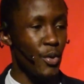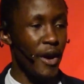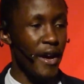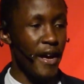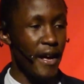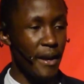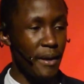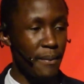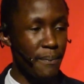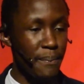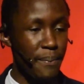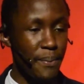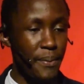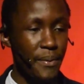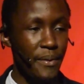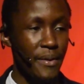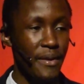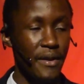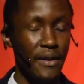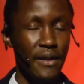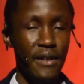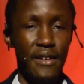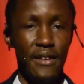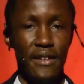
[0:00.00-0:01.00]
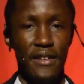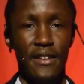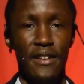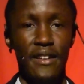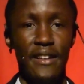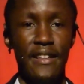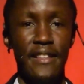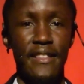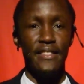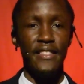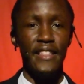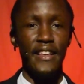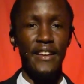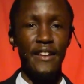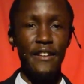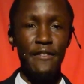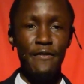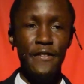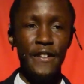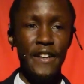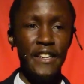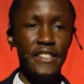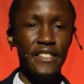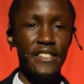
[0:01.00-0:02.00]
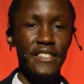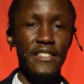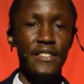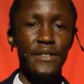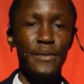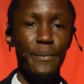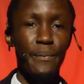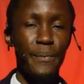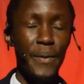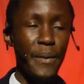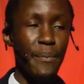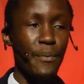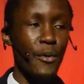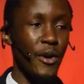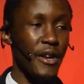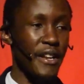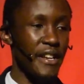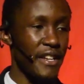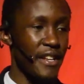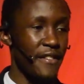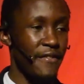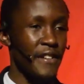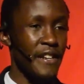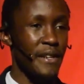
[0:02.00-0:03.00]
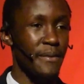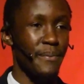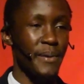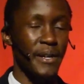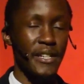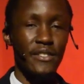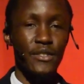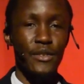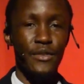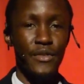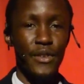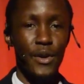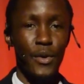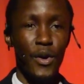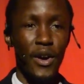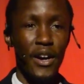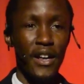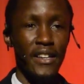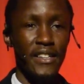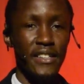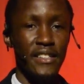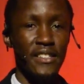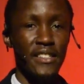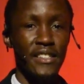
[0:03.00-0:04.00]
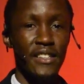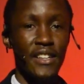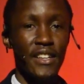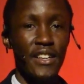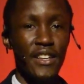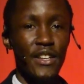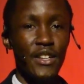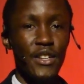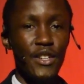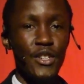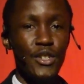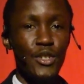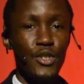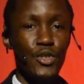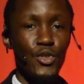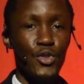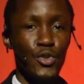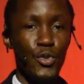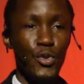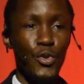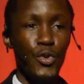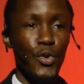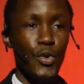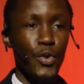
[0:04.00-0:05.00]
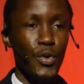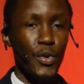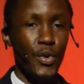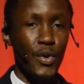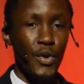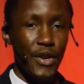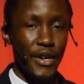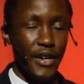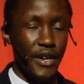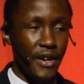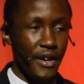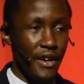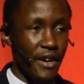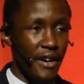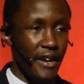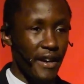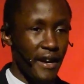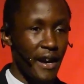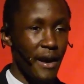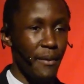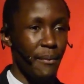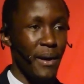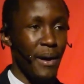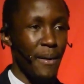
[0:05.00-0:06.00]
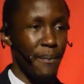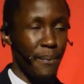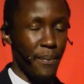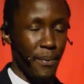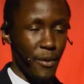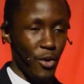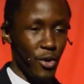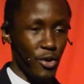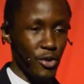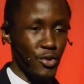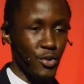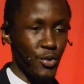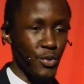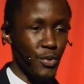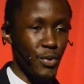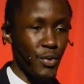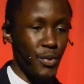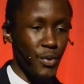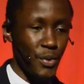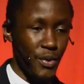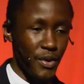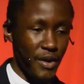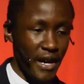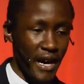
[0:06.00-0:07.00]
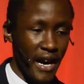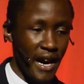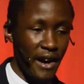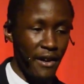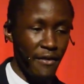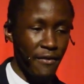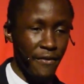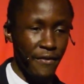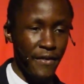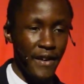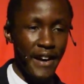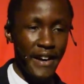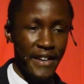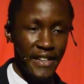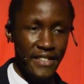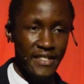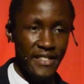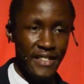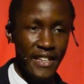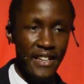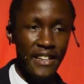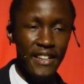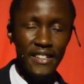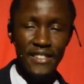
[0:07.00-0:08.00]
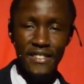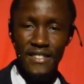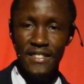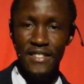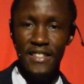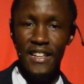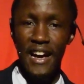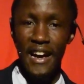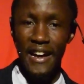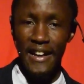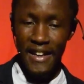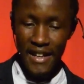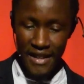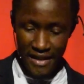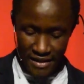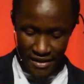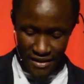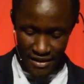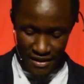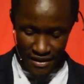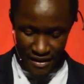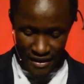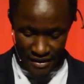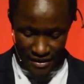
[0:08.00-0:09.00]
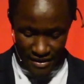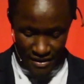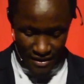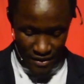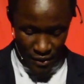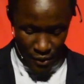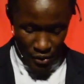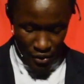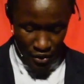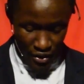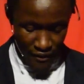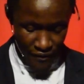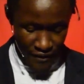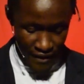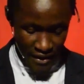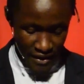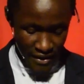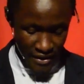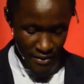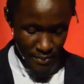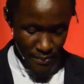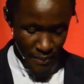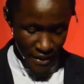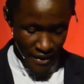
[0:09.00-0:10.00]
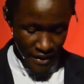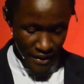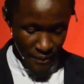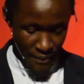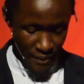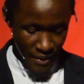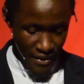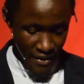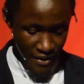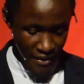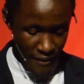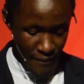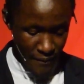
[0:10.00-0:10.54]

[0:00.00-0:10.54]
to help the different people in different parts of the world to come up or to have a resilience against this coronavirus pandemic.